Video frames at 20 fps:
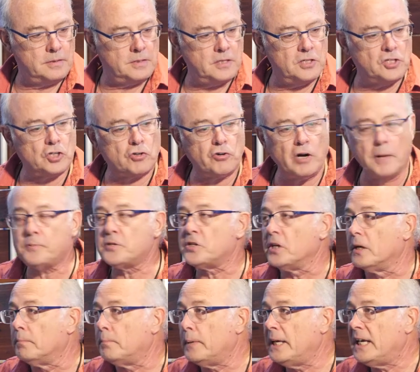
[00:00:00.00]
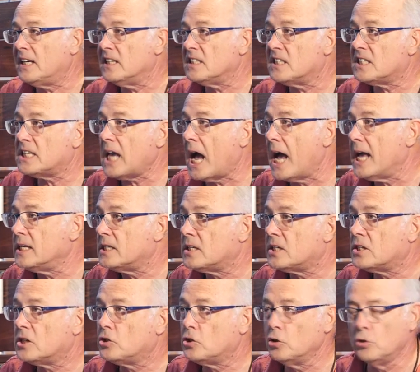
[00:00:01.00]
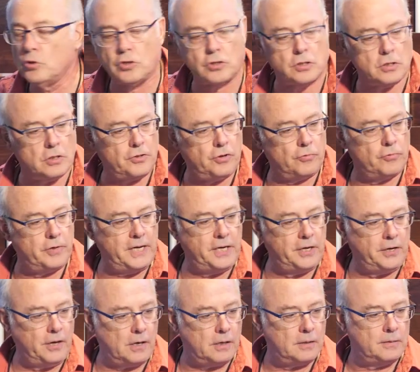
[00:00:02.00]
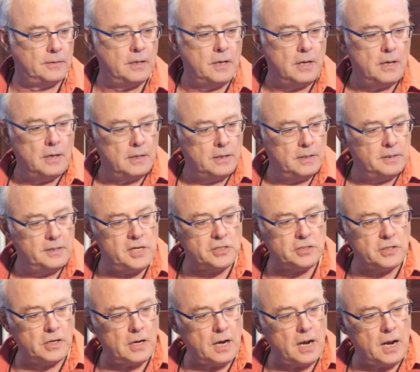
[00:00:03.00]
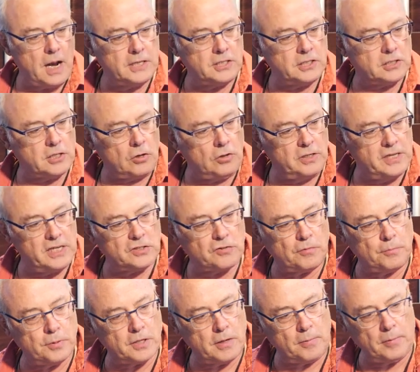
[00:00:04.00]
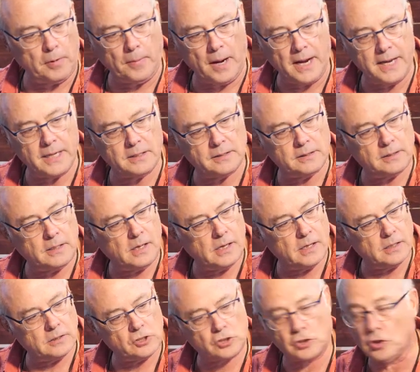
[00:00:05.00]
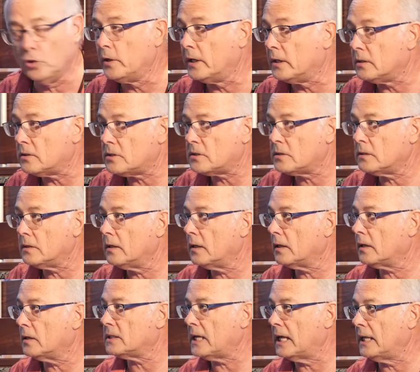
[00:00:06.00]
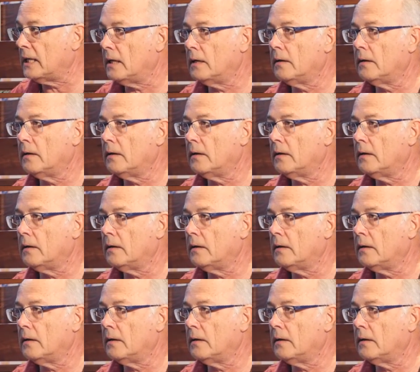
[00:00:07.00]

Description be concise, seduce the reader. These are I stole these from some of my uh, students because I.